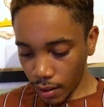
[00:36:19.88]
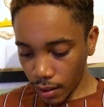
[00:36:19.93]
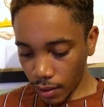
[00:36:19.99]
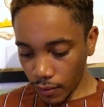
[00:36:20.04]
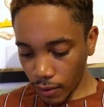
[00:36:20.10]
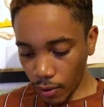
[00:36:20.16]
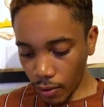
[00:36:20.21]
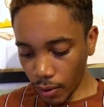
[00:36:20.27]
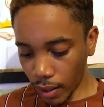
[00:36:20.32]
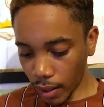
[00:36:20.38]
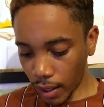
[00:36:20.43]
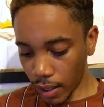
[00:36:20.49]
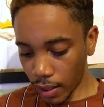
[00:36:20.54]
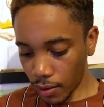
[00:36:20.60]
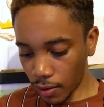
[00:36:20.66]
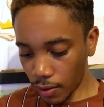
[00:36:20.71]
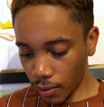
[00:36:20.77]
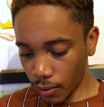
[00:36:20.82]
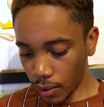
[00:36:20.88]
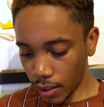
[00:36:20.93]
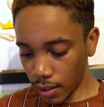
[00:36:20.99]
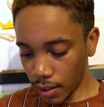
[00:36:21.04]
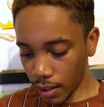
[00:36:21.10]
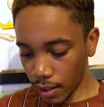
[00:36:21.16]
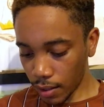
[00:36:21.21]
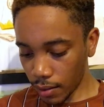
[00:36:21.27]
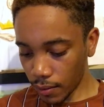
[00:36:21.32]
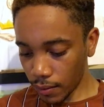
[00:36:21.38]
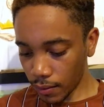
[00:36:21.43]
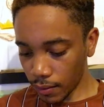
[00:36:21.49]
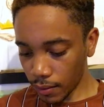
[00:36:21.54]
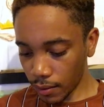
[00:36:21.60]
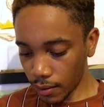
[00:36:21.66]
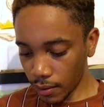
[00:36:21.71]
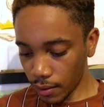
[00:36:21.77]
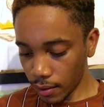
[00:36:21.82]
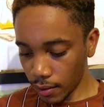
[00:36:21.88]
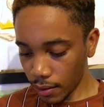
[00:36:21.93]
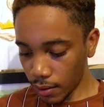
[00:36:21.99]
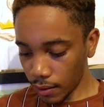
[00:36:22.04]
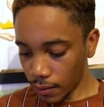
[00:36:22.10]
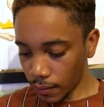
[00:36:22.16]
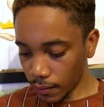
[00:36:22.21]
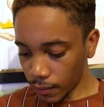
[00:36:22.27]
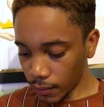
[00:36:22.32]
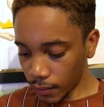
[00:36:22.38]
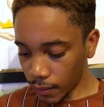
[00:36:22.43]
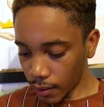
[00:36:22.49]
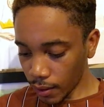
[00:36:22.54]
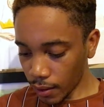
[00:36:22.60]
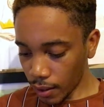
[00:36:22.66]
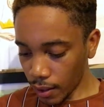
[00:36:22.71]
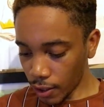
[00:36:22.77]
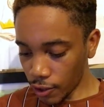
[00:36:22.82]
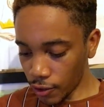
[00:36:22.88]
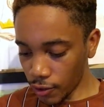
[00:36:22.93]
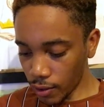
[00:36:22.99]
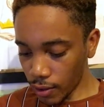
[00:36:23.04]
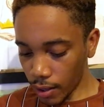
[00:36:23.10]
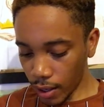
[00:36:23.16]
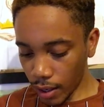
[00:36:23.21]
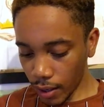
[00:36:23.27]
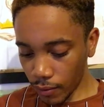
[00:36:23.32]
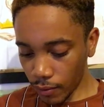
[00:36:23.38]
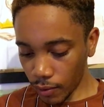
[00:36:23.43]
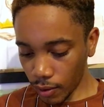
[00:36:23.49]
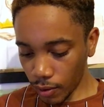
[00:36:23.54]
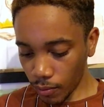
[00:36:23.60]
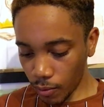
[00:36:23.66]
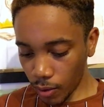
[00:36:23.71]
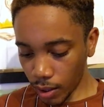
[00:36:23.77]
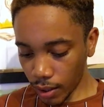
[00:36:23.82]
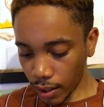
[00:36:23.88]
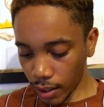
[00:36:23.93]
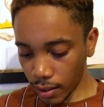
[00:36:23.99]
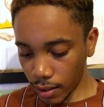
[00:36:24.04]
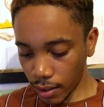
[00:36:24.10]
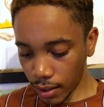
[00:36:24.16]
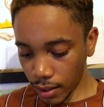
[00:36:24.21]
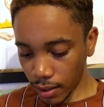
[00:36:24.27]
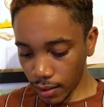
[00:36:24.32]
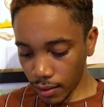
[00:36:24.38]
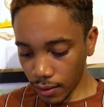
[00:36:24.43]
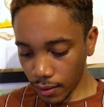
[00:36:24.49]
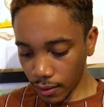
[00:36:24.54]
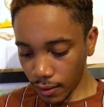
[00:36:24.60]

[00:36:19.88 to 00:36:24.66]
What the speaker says: if only I had known, he said, I should not have done what I did.